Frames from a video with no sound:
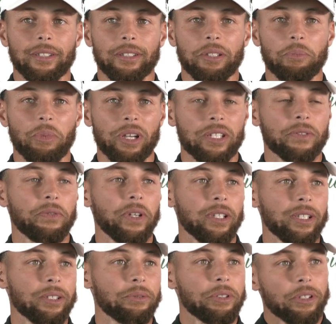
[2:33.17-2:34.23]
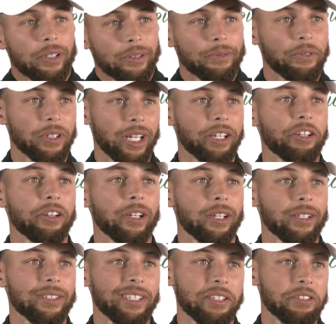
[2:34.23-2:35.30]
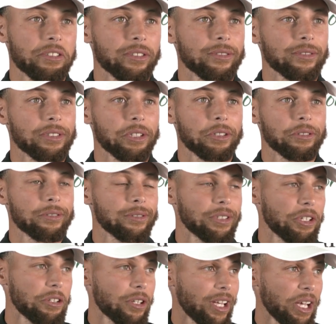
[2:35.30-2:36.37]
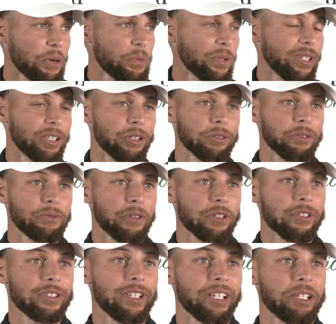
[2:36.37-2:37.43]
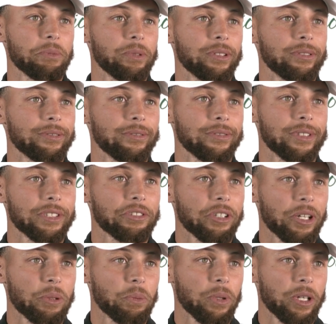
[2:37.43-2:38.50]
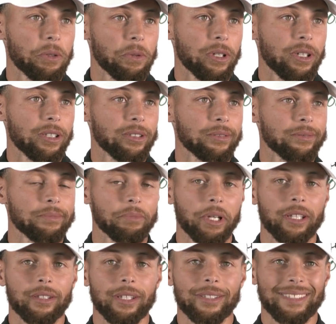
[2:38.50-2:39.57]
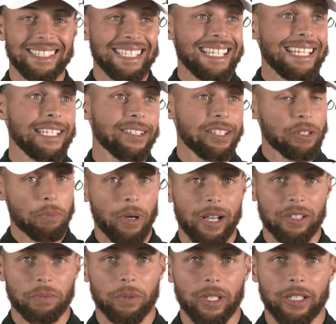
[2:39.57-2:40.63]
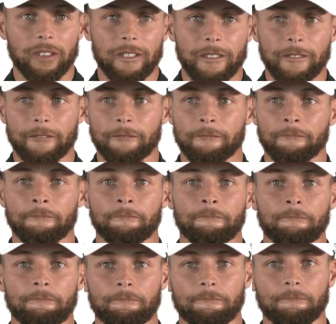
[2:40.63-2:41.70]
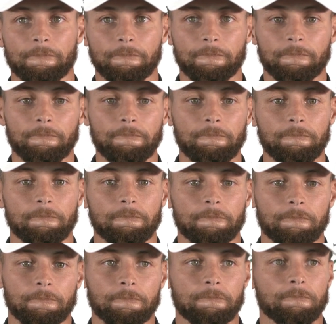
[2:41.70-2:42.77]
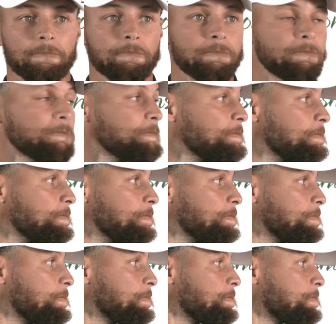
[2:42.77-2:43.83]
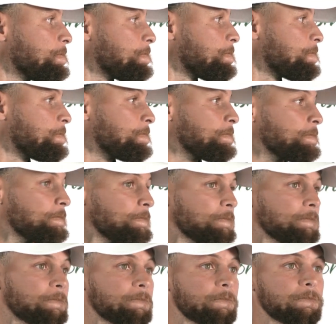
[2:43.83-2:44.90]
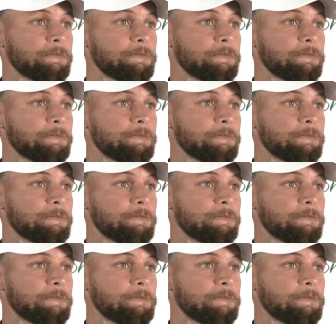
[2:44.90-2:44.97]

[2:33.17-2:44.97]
the best feeling when you can feel like you're in contention. So no, you can't win it on the first day, but just try to play well and make things as easy as possible out there. All right, let's turn it over to the media folks to fire away. If you would give your yeah. name and